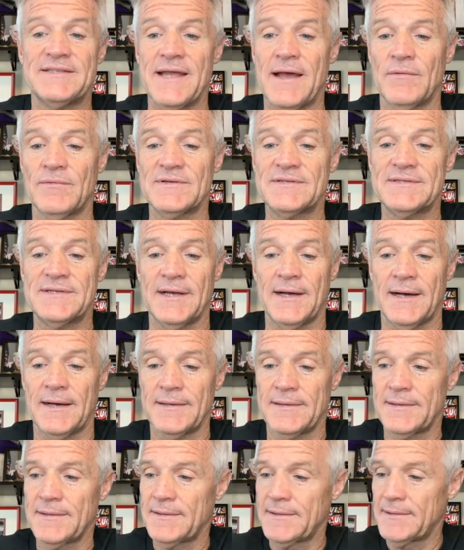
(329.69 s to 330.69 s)
That was,
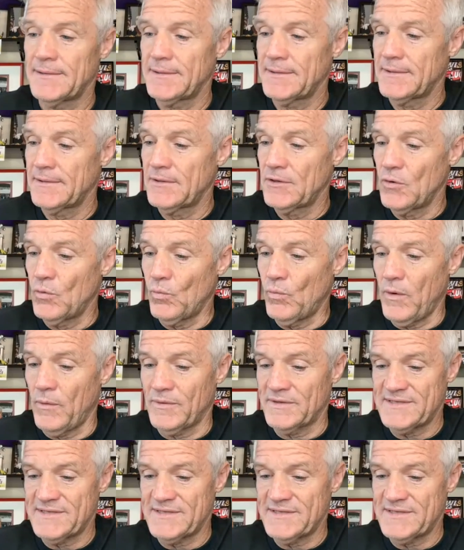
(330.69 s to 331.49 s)
what